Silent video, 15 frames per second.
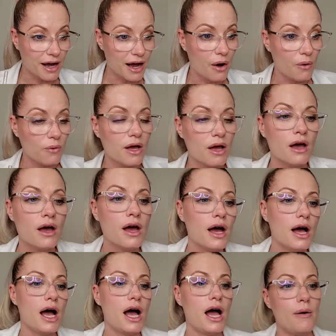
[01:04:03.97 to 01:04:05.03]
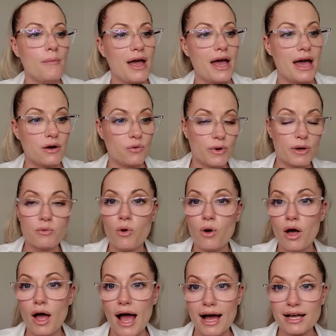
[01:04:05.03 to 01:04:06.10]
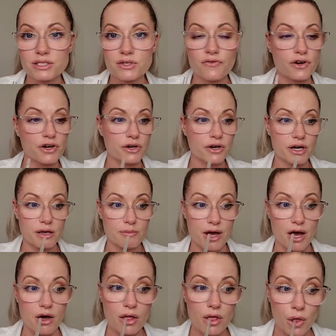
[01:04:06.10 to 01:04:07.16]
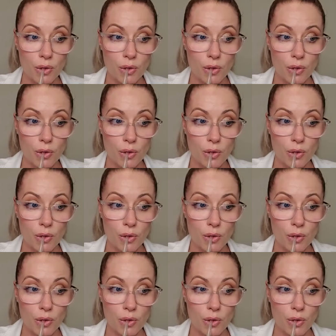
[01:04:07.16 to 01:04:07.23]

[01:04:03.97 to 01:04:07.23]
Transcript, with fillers: now um, and we will ask for your email.